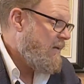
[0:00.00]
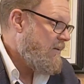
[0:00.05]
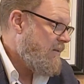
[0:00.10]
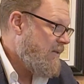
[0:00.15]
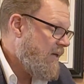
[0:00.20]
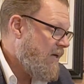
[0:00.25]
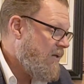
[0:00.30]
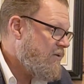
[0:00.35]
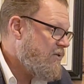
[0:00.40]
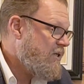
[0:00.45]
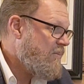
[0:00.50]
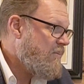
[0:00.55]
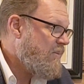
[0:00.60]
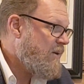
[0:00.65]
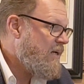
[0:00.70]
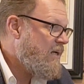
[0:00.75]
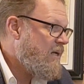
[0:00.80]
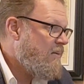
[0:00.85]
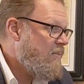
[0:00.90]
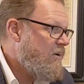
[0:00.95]
The
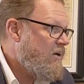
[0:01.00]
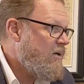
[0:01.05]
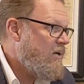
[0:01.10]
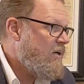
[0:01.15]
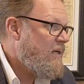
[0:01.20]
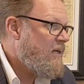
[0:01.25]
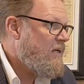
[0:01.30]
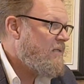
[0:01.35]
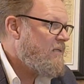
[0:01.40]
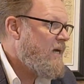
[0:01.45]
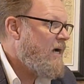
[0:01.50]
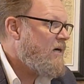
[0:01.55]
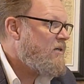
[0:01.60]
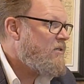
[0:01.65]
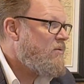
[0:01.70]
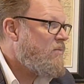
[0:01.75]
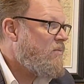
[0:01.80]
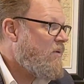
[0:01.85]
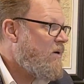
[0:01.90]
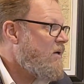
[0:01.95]
LGB community is
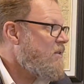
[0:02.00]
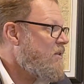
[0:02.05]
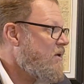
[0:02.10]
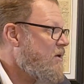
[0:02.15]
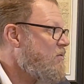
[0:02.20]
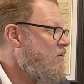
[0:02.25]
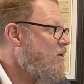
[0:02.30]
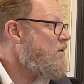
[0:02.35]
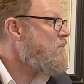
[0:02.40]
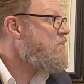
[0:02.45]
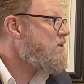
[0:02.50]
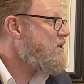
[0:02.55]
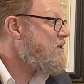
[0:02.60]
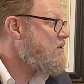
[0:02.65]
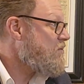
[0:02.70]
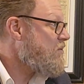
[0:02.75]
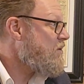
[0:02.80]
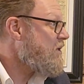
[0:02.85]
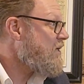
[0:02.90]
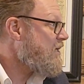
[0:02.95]
actually one of the groups
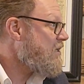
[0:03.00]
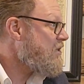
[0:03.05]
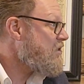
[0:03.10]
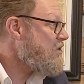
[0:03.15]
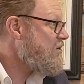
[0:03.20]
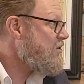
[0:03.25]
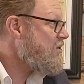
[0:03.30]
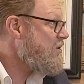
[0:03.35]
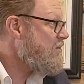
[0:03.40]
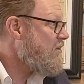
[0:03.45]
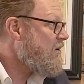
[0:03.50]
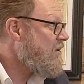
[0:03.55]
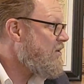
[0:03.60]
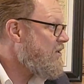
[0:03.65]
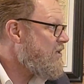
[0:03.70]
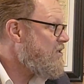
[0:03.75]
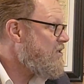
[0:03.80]
that's really concerned about this